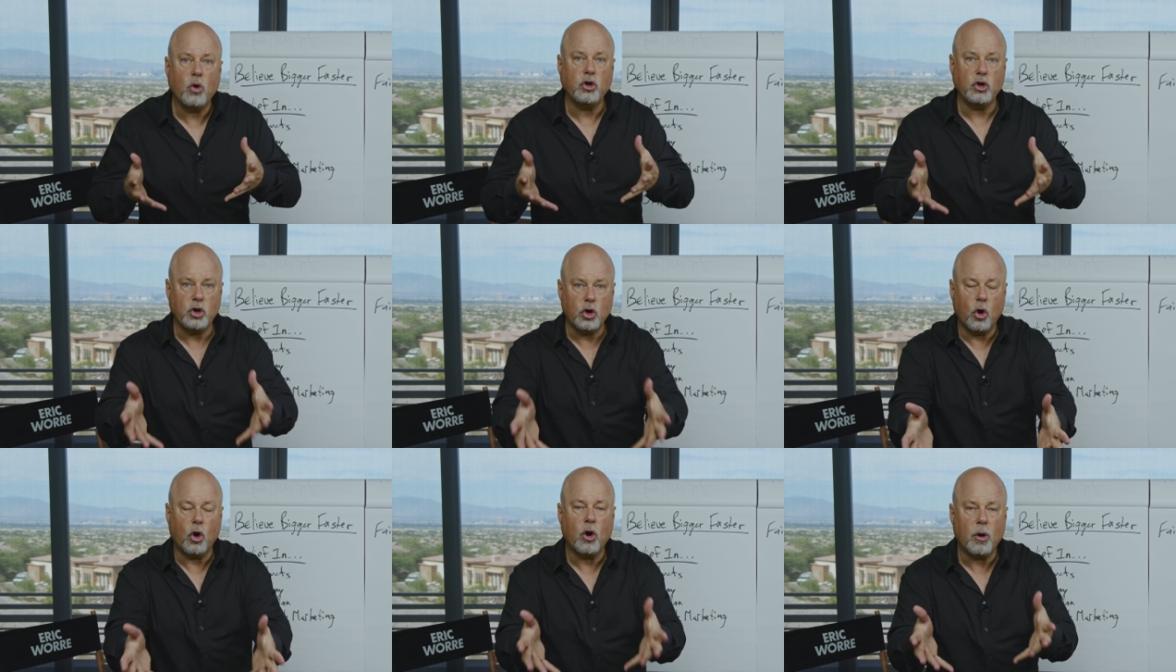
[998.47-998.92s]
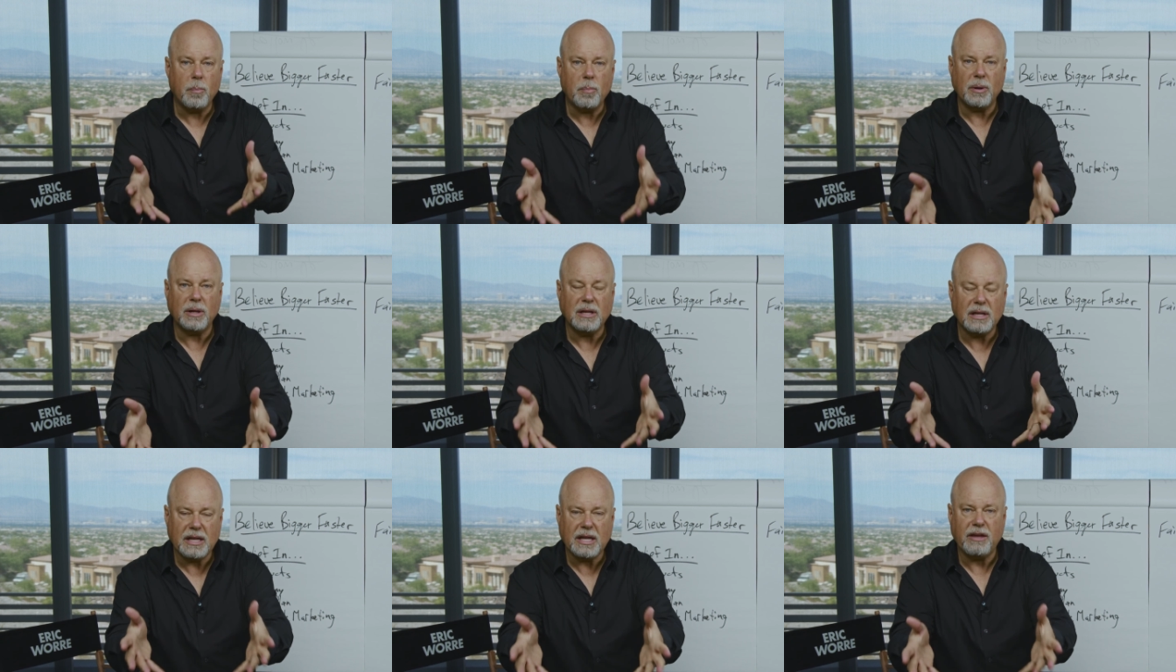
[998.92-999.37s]
your
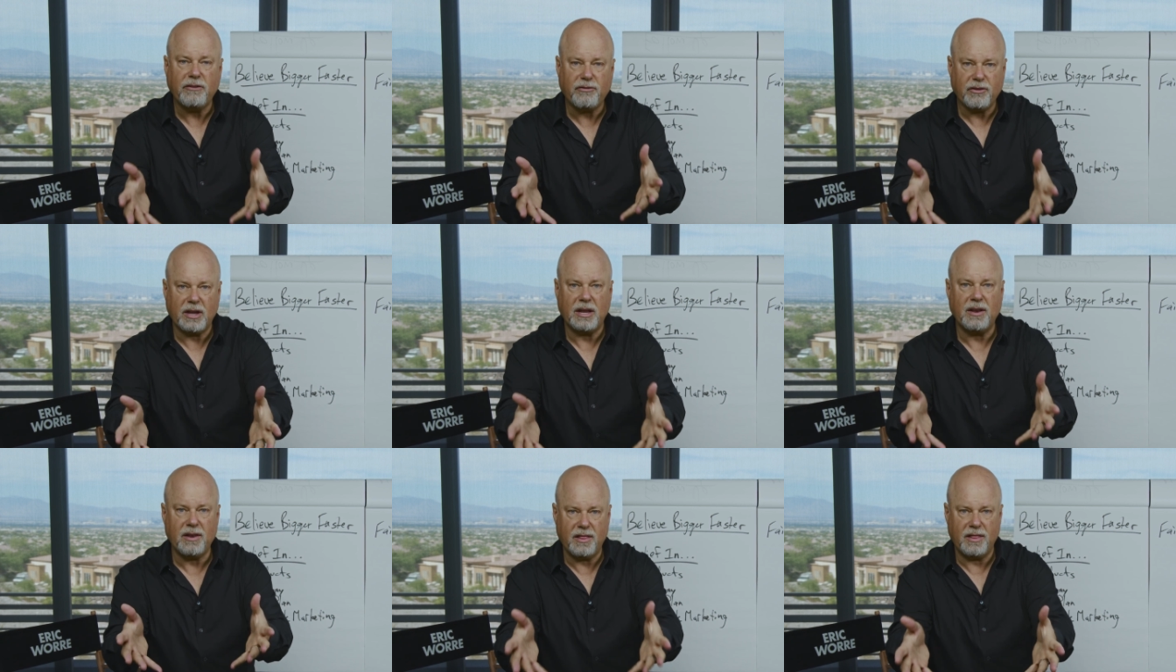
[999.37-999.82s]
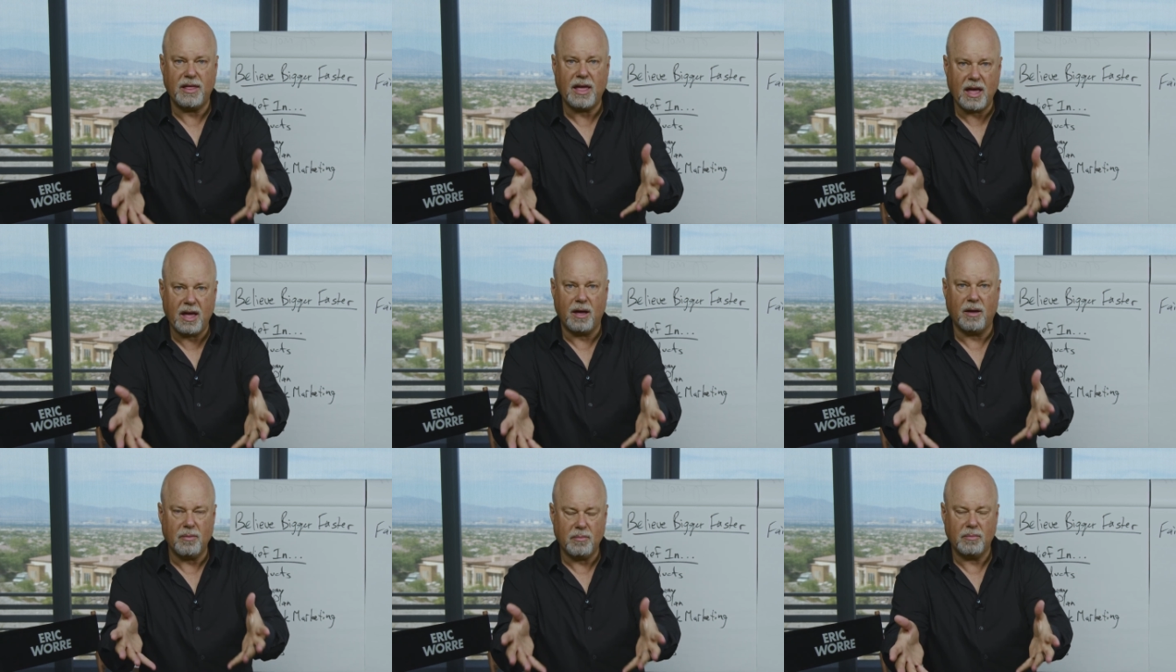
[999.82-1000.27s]
belief in
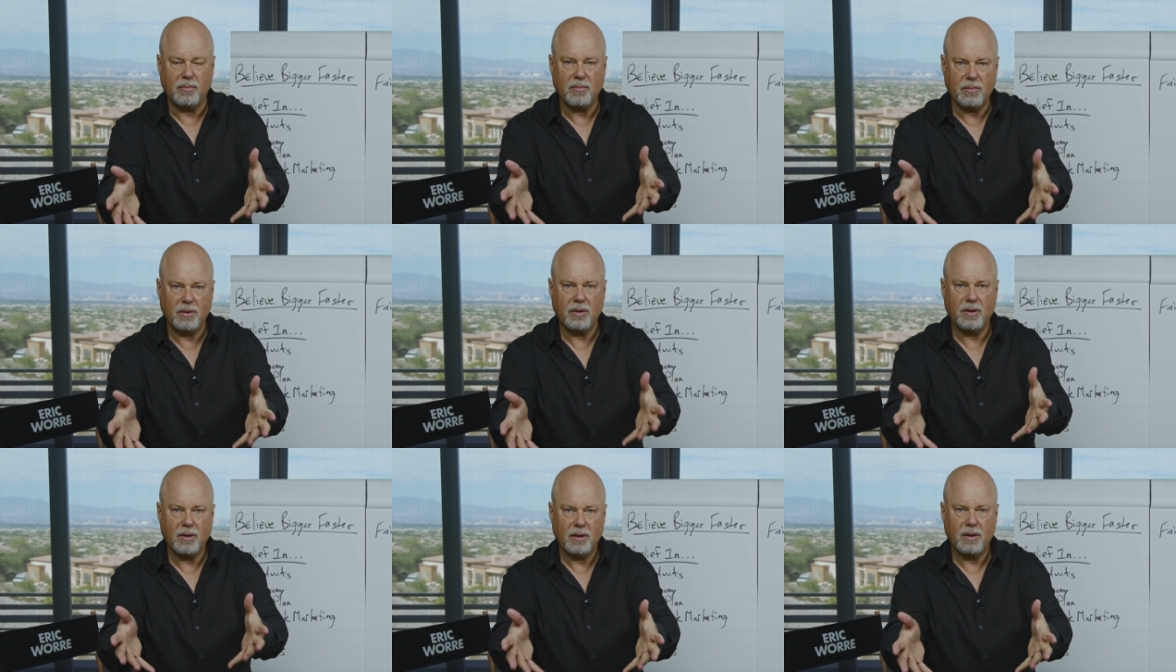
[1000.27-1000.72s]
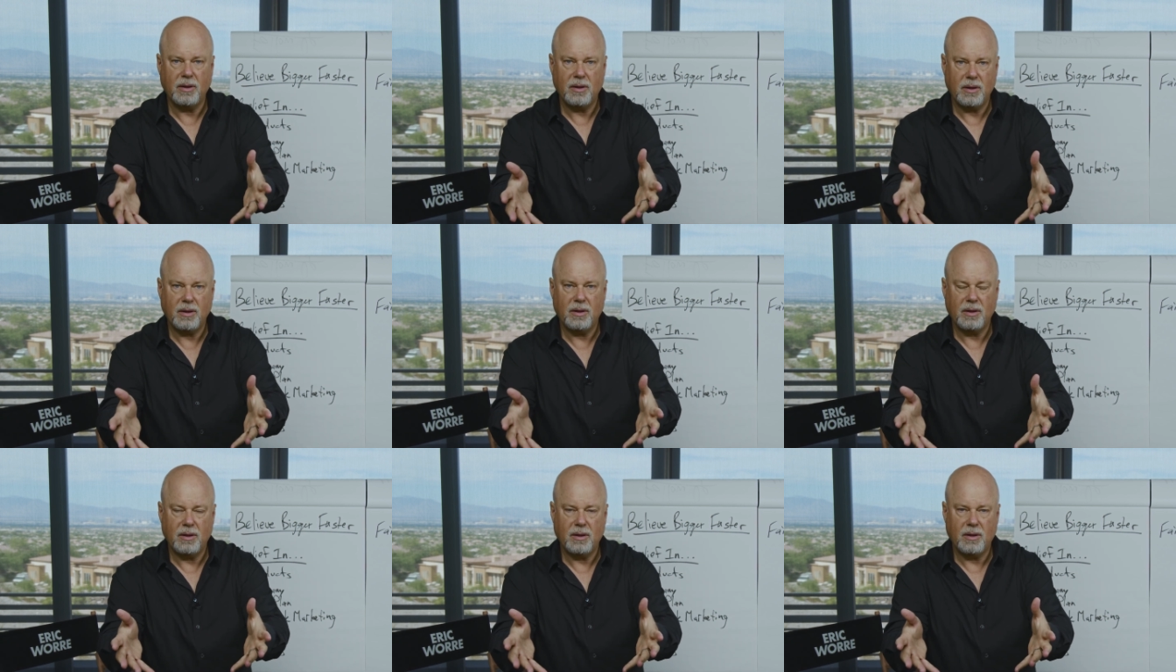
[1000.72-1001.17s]
them.
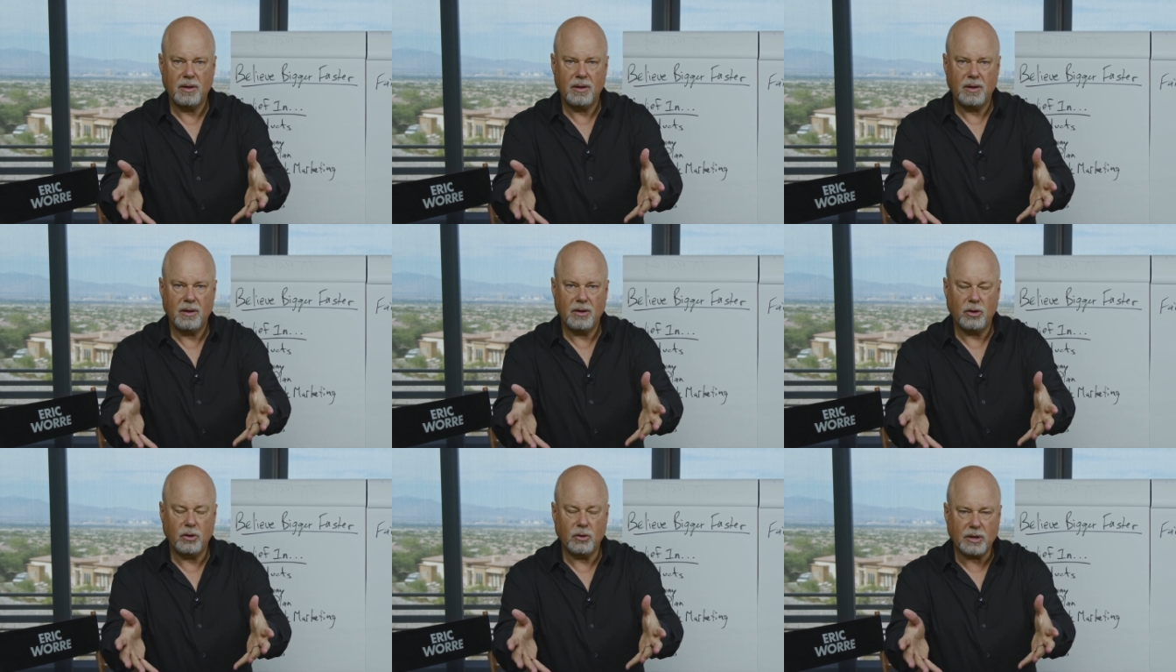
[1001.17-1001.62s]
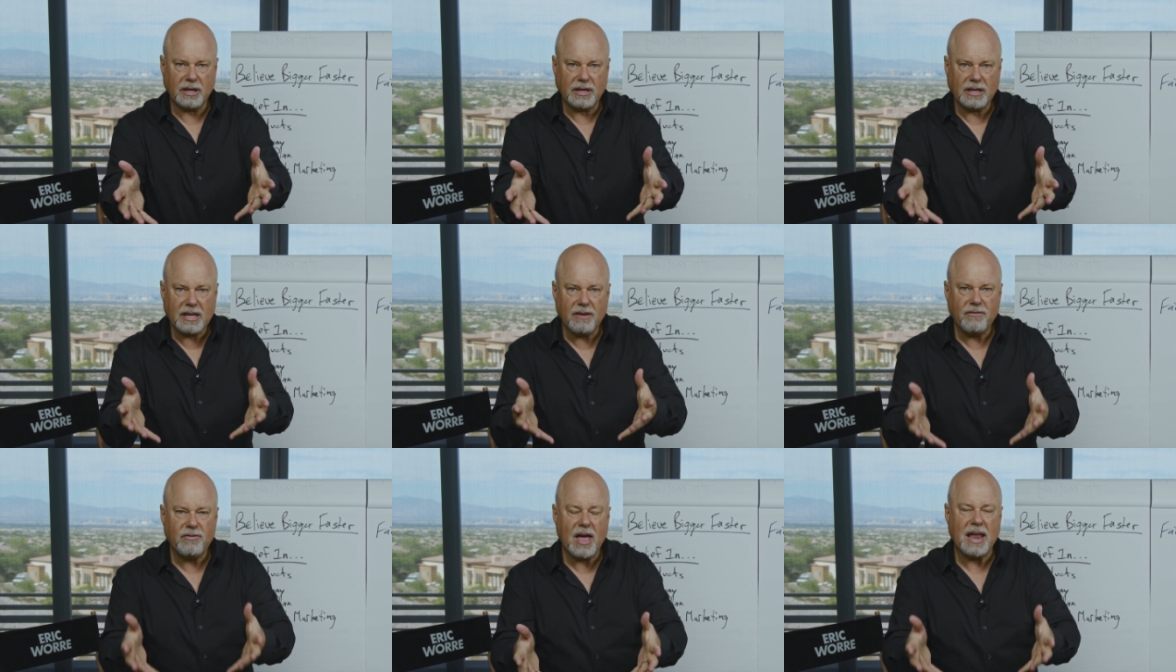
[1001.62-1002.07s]
You can
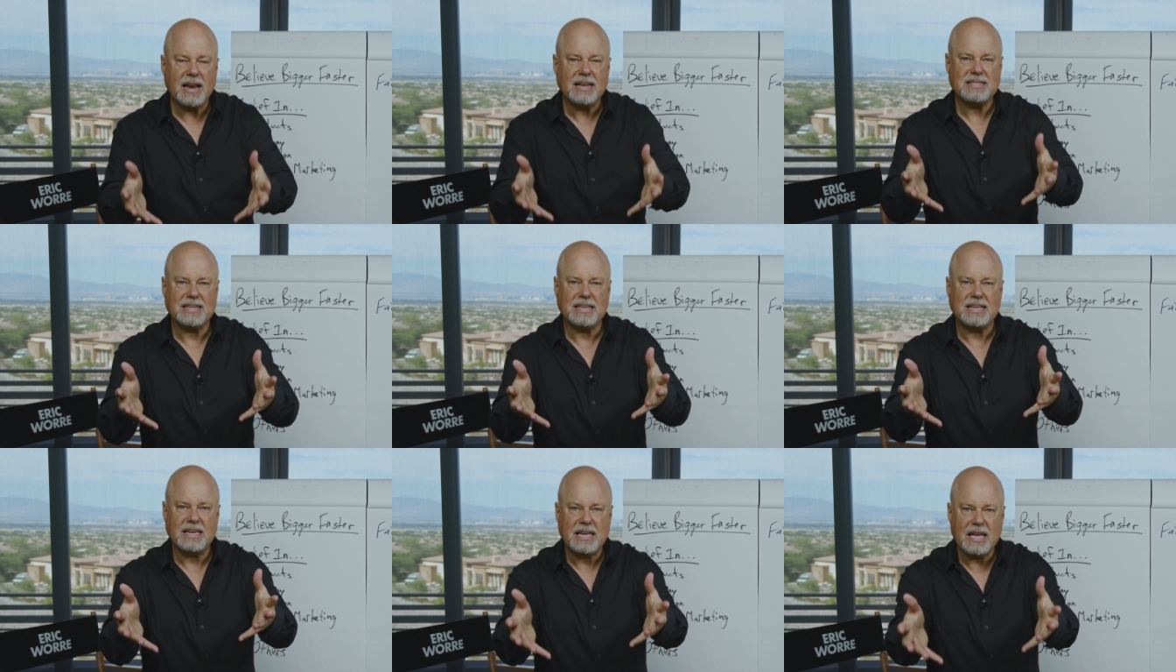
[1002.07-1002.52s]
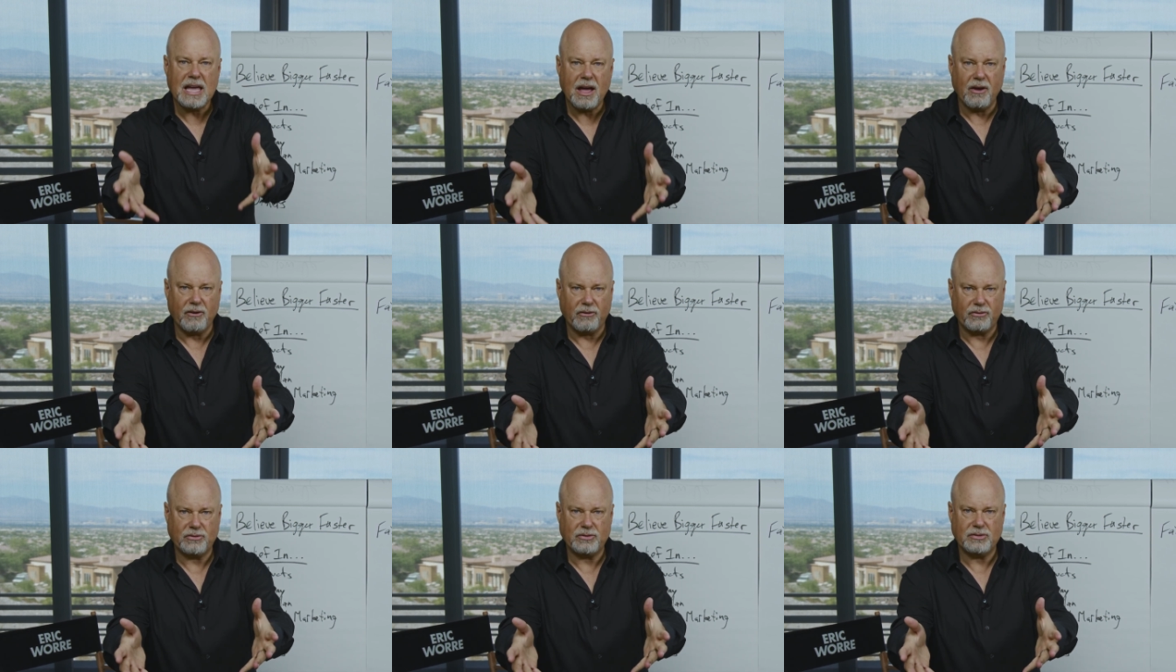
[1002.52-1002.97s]
give that as a
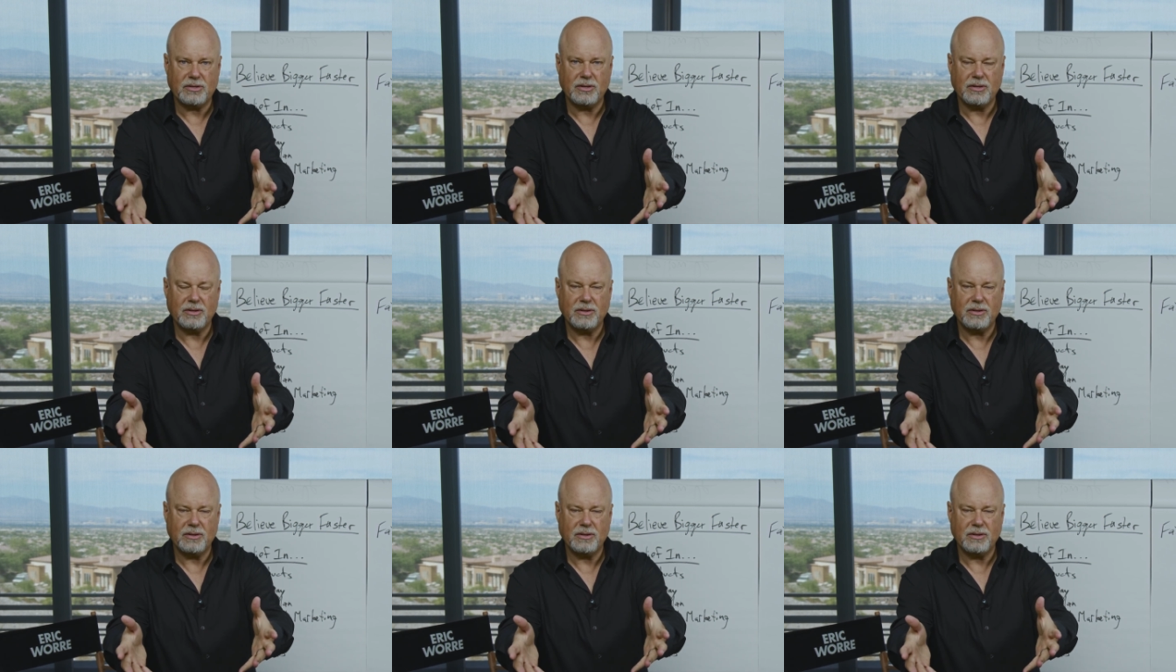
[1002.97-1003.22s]
gift.